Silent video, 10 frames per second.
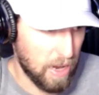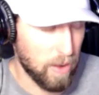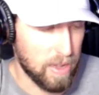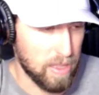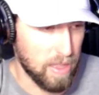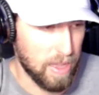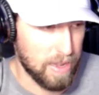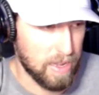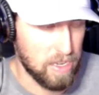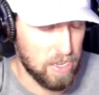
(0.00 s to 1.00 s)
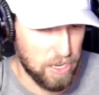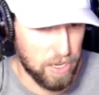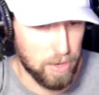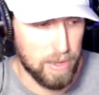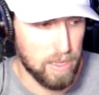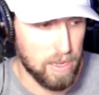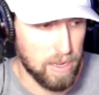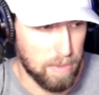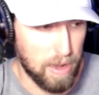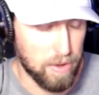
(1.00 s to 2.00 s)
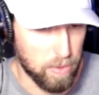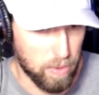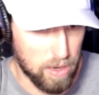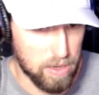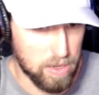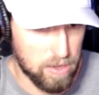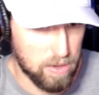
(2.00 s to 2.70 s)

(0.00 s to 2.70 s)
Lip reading: I can like continue it in my own words.